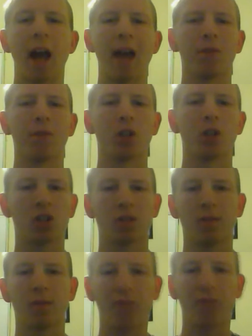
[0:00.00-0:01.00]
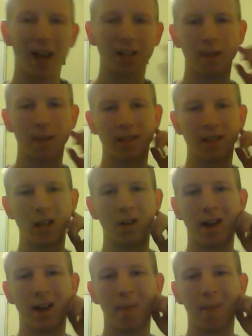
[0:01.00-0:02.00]
average fast-paced
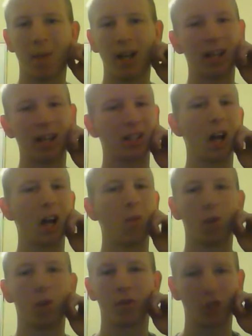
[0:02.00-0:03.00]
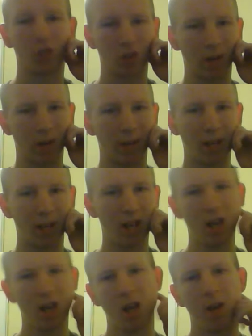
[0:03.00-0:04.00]
internet, but it's not work for streaming.
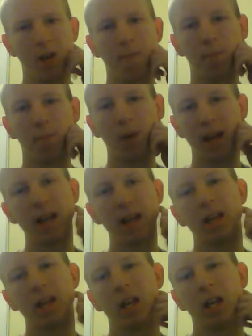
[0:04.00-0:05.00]
But